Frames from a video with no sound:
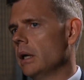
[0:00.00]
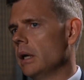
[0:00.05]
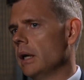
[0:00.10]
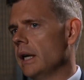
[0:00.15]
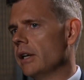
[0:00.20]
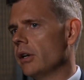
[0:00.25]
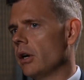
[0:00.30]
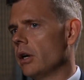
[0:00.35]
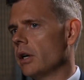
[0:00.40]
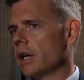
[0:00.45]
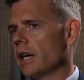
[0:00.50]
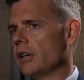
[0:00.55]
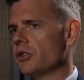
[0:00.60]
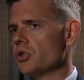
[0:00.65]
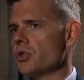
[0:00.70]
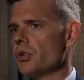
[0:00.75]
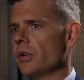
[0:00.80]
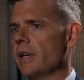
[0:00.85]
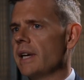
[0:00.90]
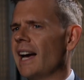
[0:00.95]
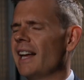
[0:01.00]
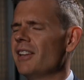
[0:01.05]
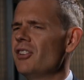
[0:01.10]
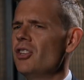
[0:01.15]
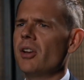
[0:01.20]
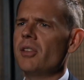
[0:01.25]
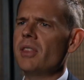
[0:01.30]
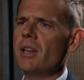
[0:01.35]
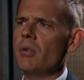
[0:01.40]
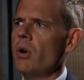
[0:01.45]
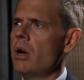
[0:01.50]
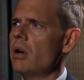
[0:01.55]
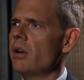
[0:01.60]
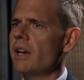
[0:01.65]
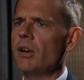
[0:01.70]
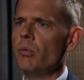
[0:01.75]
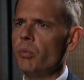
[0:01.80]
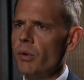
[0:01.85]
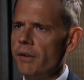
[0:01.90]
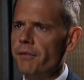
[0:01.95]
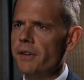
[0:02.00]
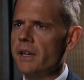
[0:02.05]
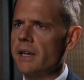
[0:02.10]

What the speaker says: in our country? And, there are horrific